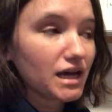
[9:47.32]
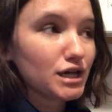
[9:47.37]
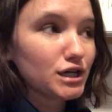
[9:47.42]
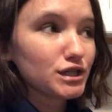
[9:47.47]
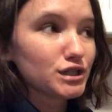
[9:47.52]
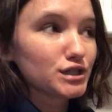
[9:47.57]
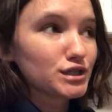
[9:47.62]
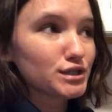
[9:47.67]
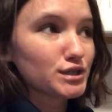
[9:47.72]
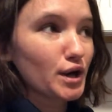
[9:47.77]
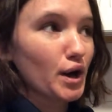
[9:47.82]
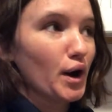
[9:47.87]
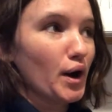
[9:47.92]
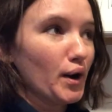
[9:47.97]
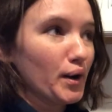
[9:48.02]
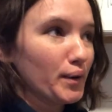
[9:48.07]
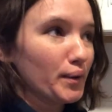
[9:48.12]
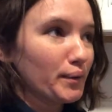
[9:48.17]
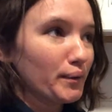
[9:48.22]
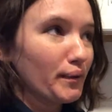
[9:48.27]

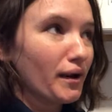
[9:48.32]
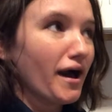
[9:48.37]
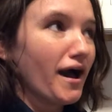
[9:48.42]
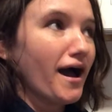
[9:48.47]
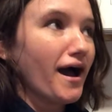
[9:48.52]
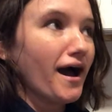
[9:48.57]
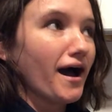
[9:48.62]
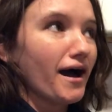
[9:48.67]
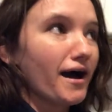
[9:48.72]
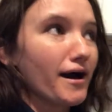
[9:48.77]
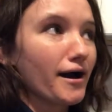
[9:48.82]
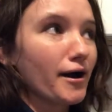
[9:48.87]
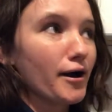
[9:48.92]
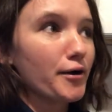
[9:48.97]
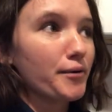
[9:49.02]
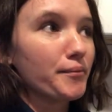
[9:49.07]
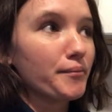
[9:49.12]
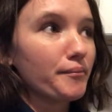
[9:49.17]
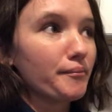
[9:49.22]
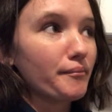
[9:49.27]
So
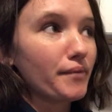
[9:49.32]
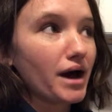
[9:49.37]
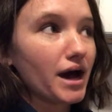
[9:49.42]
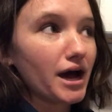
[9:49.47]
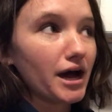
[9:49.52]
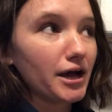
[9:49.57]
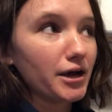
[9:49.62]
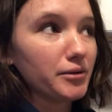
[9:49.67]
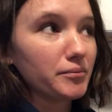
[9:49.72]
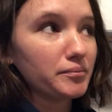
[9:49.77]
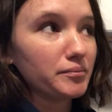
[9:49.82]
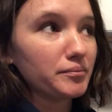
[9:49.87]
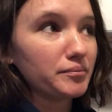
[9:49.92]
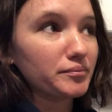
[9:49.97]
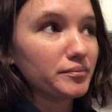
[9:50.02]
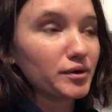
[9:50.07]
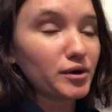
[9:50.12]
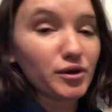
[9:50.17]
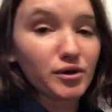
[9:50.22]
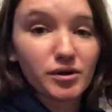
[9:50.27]

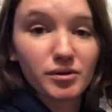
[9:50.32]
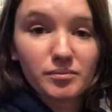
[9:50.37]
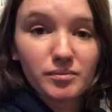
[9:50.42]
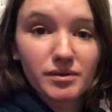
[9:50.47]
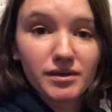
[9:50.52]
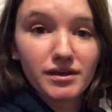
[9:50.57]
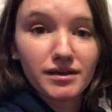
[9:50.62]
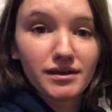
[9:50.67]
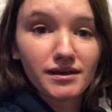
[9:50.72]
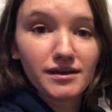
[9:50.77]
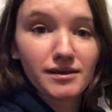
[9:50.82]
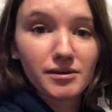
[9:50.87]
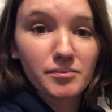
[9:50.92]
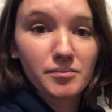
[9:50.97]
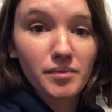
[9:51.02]
I'm gonna be